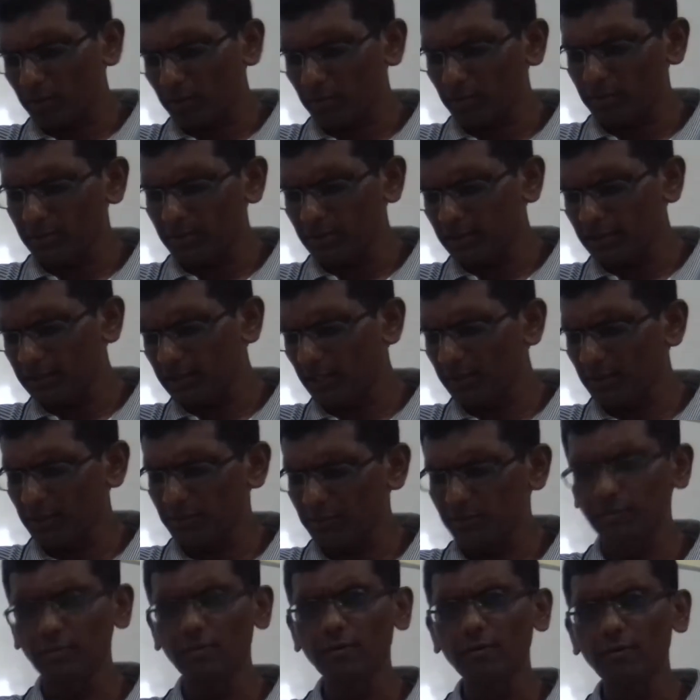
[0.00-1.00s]
That
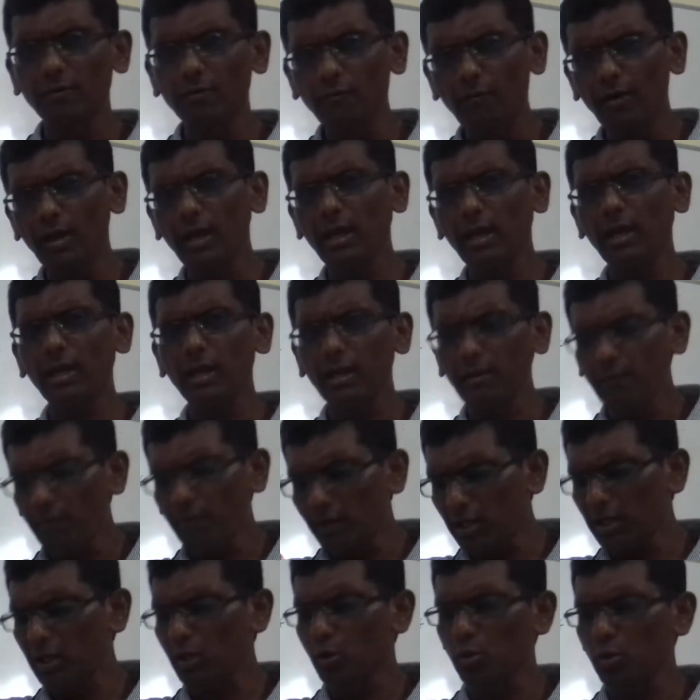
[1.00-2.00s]
is
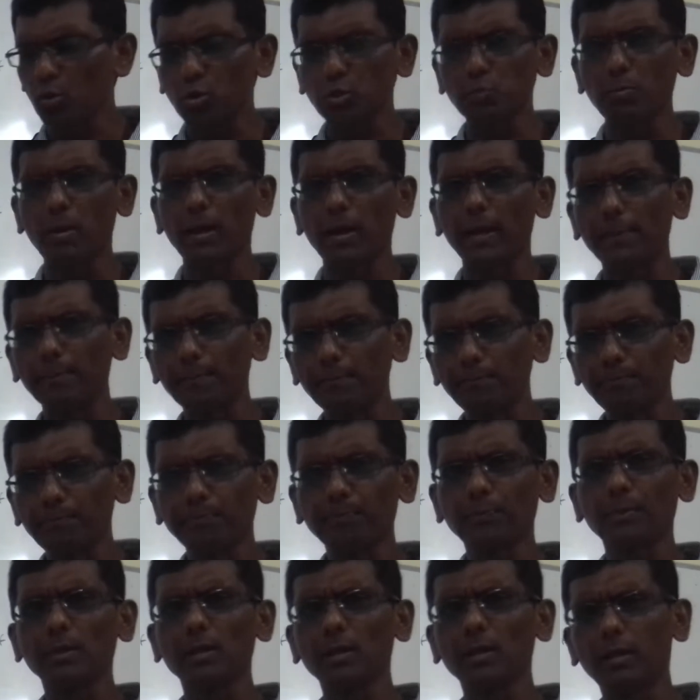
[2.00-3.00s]
very close by.
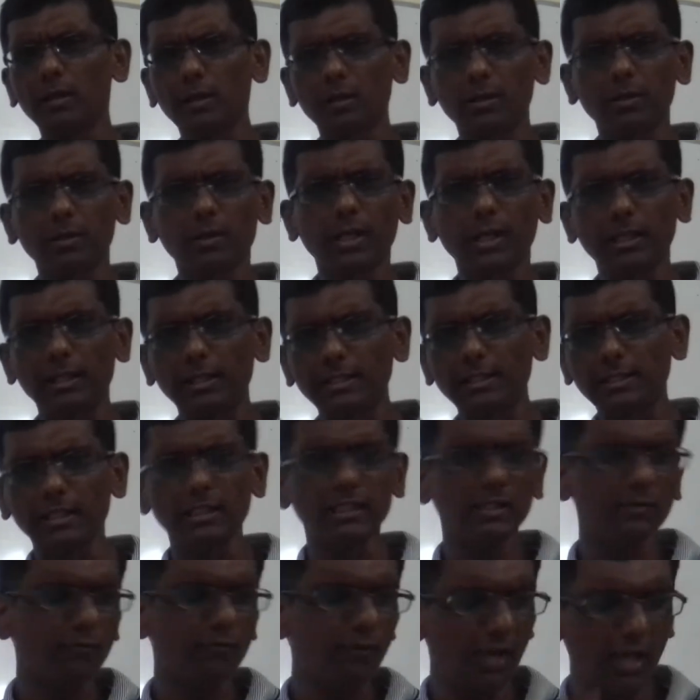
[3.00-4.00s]
Okay, the
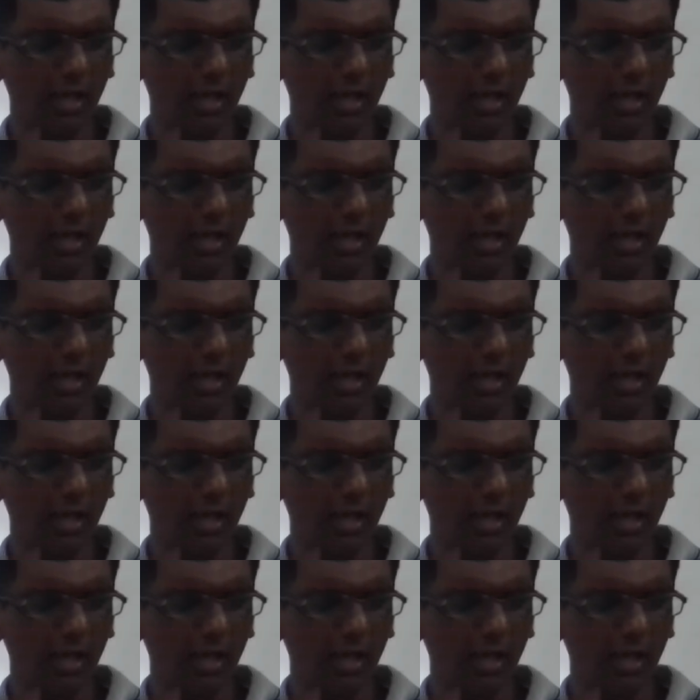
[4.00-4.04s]
turns